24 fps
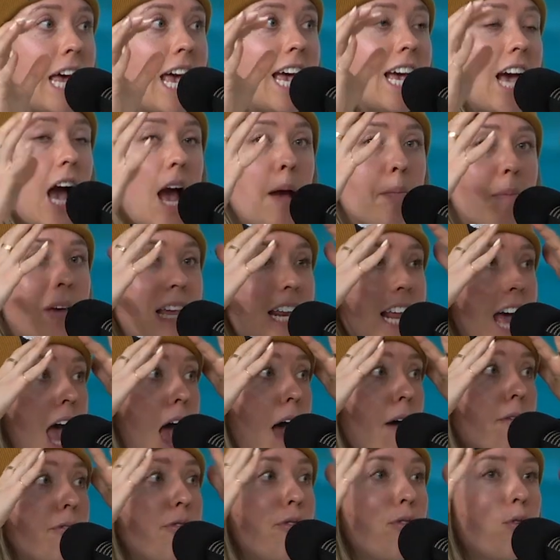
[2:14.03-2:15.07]
I get that. I mean
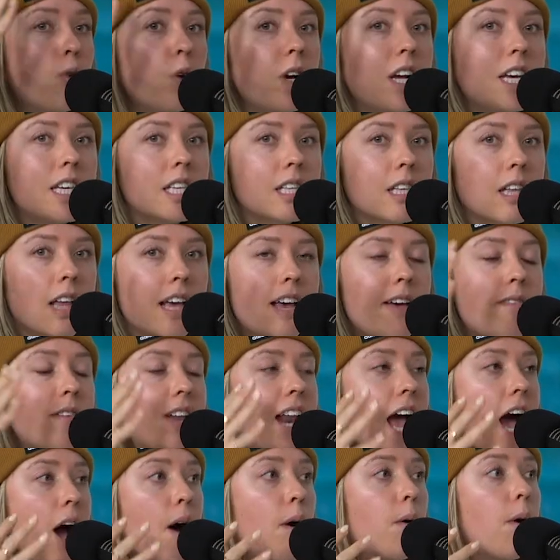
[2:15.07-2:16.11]
every
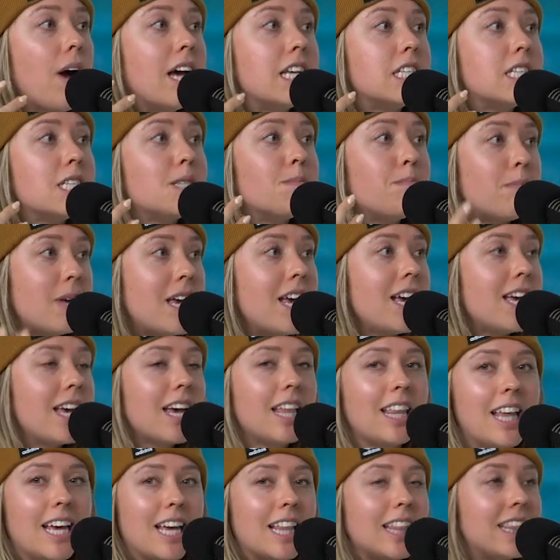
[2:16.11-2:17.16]
even how I speak,
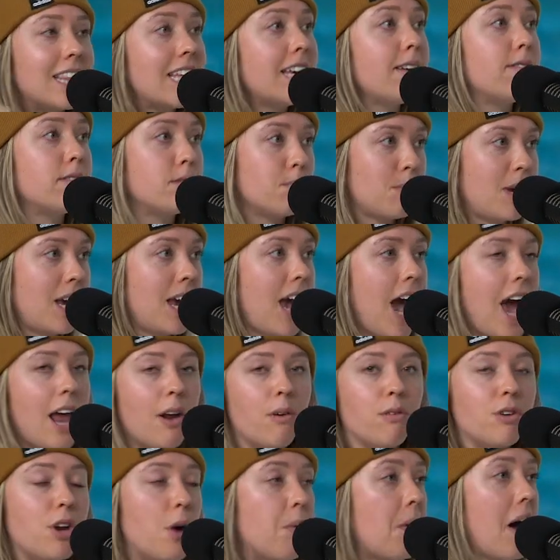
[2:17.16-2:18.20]
like it leaves yeah. me. I
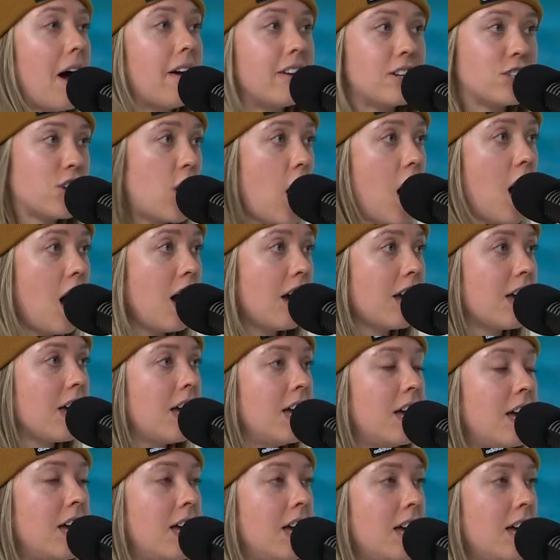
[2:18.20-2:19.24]
don't know how That's to. That's like when people are